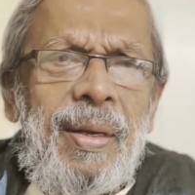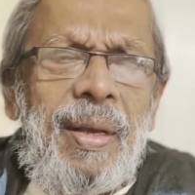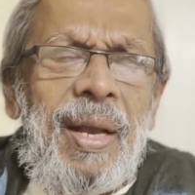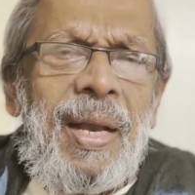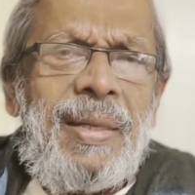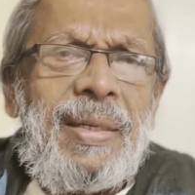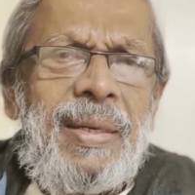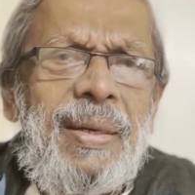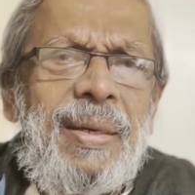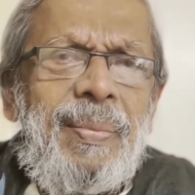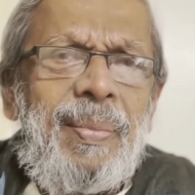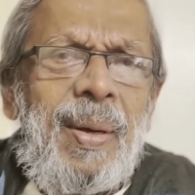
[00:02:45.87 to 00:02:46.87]
I
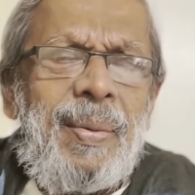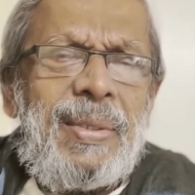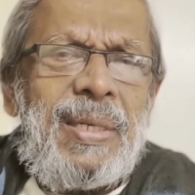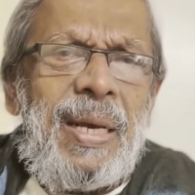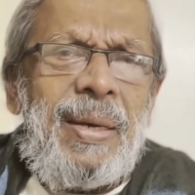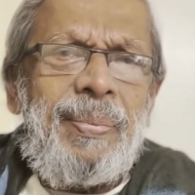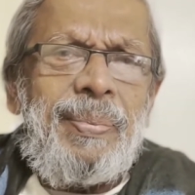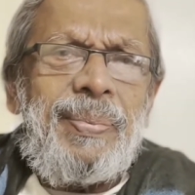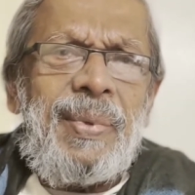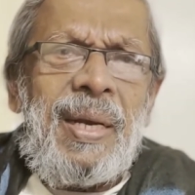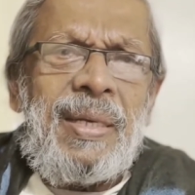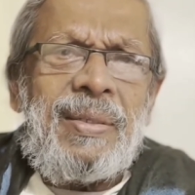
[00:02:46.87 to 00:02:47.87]
think Baba Saheb
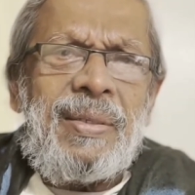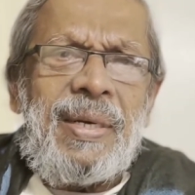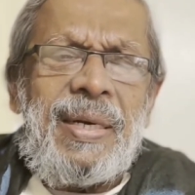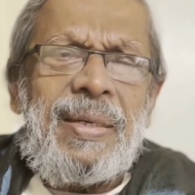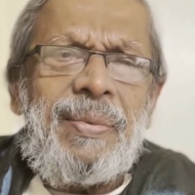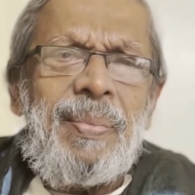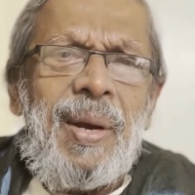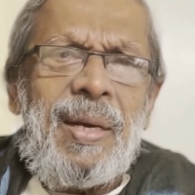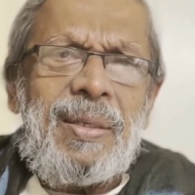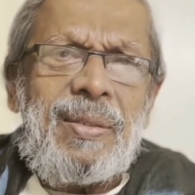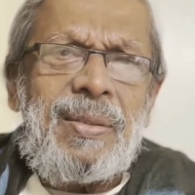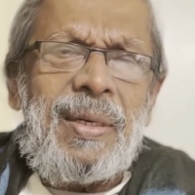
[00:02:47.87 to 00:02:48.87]
has read
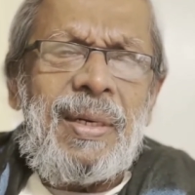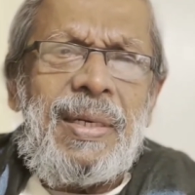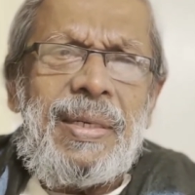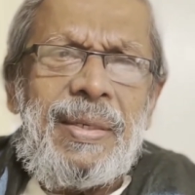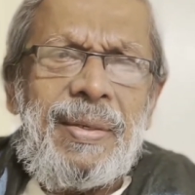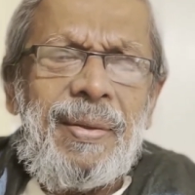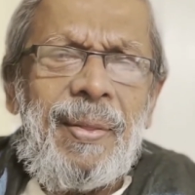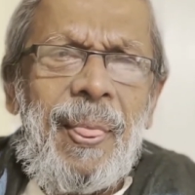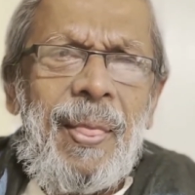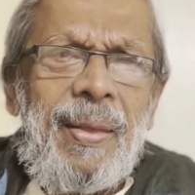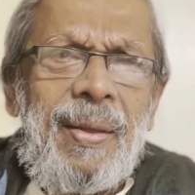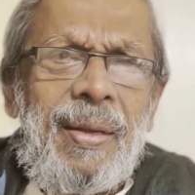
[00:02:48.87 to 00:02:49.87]
Marx thoroughly.
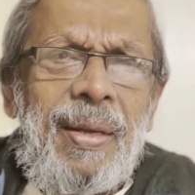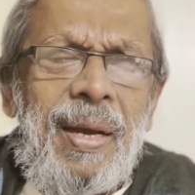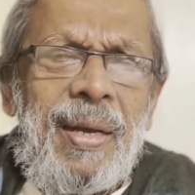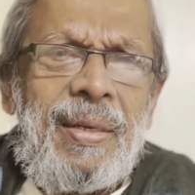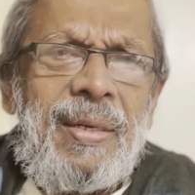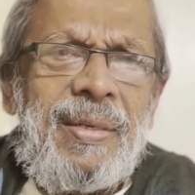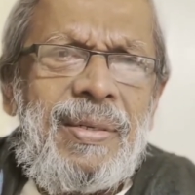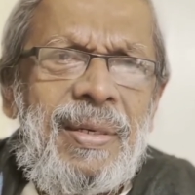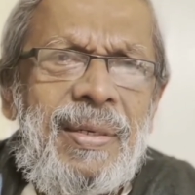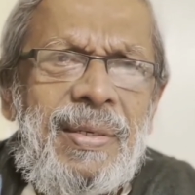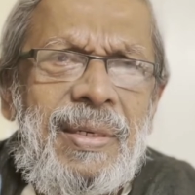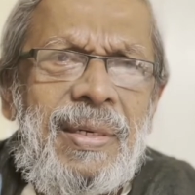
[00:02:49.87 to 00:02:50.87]
Unless
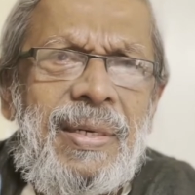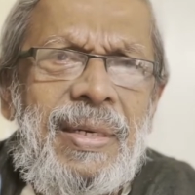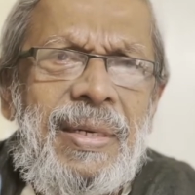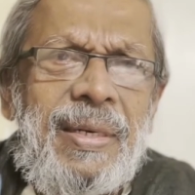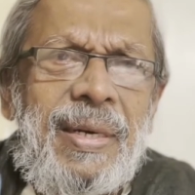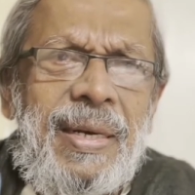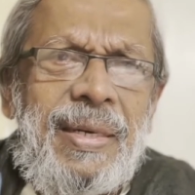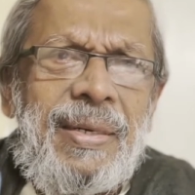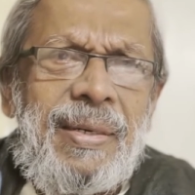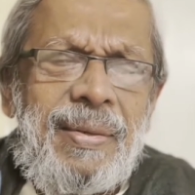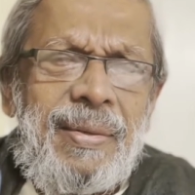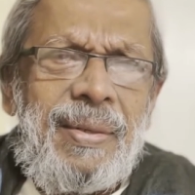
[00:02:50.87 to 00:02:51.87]
and until he
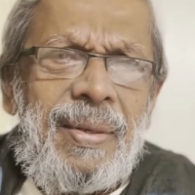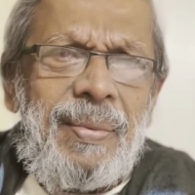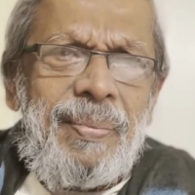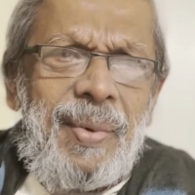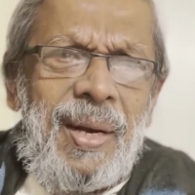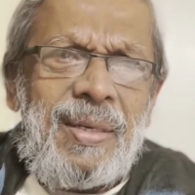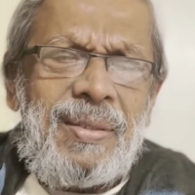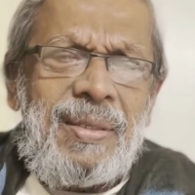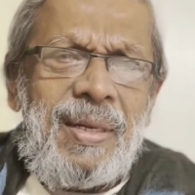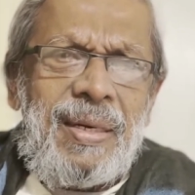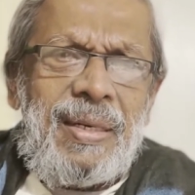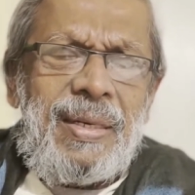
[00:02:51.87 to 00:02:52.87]
read Marx
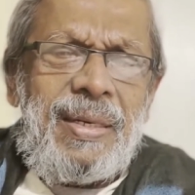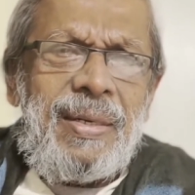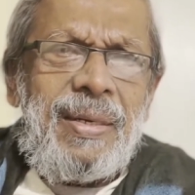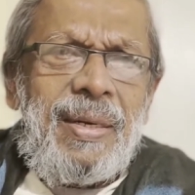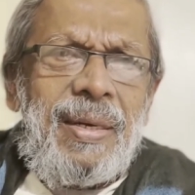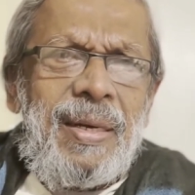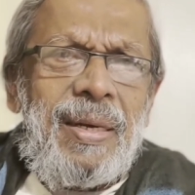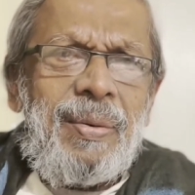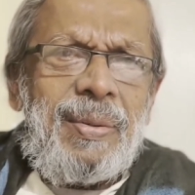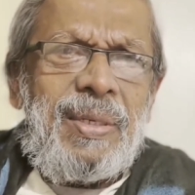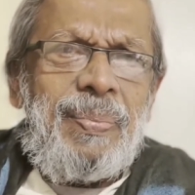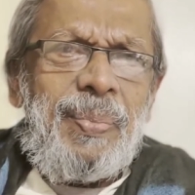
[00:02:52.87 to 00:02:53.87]
thoroughly, it
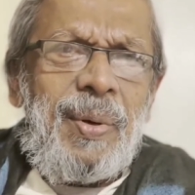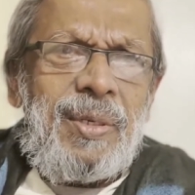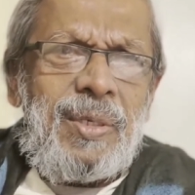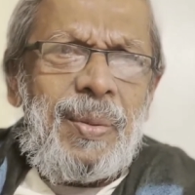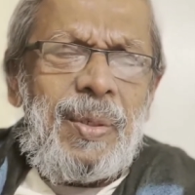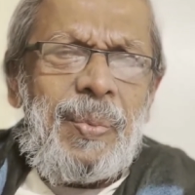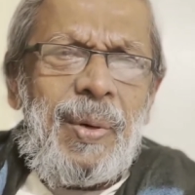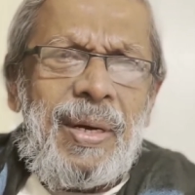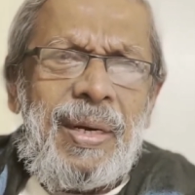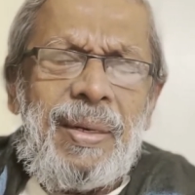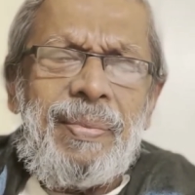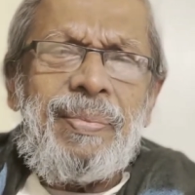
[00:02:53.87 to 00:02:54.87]
was impossible for
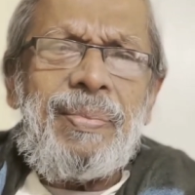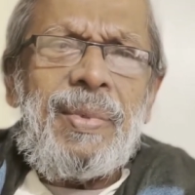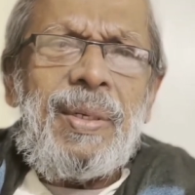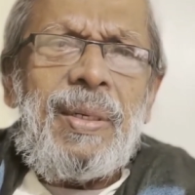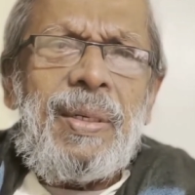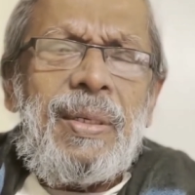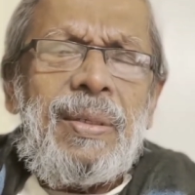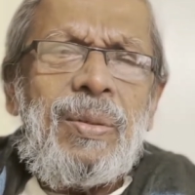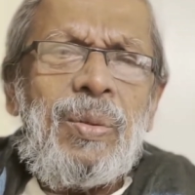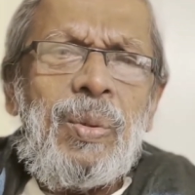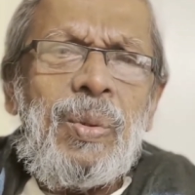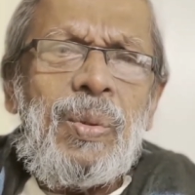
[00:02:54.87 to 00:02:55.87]
him
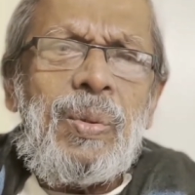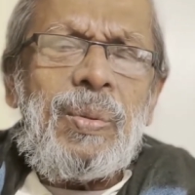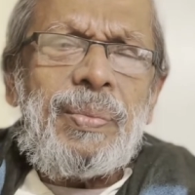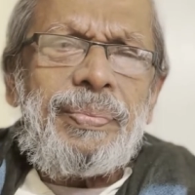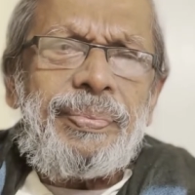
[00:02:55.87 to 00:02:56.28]
to